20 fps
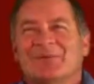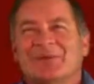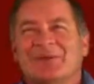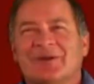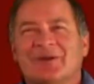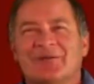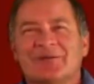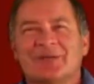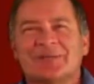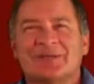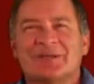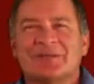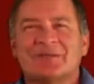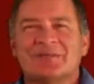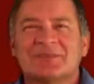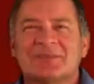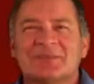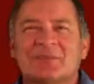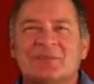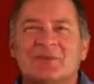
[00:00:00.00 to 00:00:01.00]
We
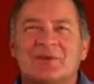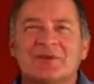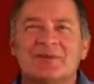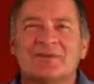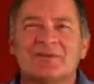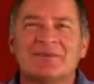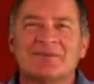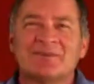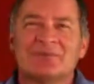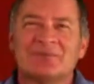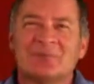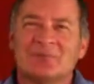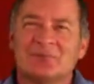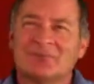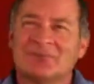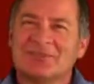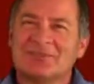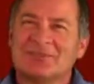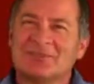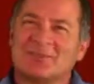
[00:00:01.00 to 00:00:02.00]
oftentimes have one of the other
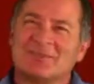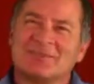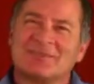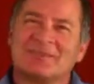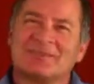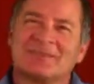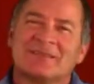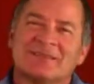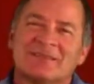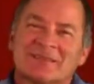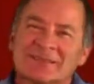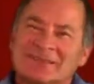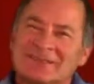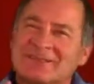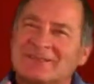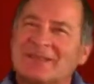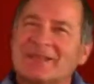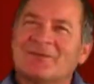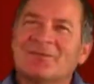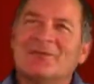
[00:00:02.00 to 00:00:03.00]
participants
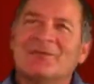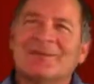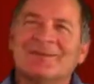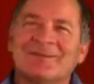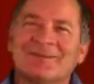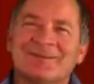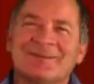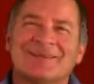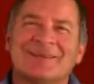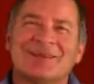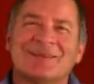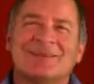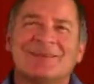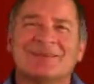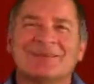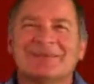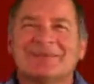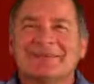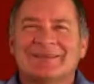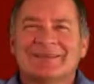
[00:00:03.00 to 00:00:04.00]
stand behind the
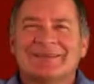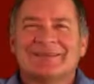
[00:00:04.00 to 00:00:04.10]
camera.